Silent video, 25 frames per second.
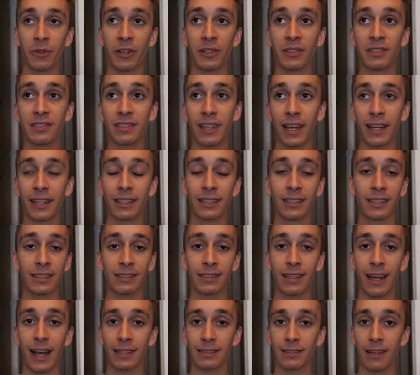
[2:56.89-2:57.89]
their second
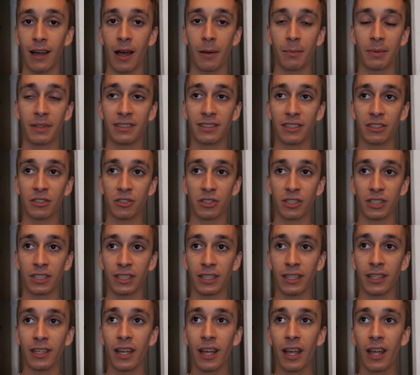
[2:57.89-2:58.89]
exact
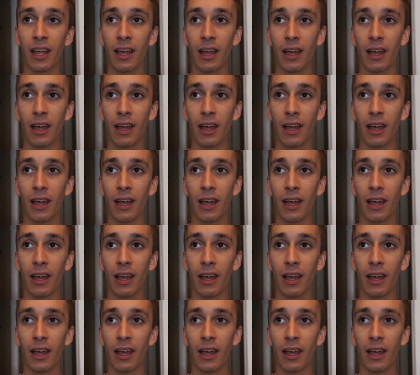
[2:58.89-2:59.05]
opposition,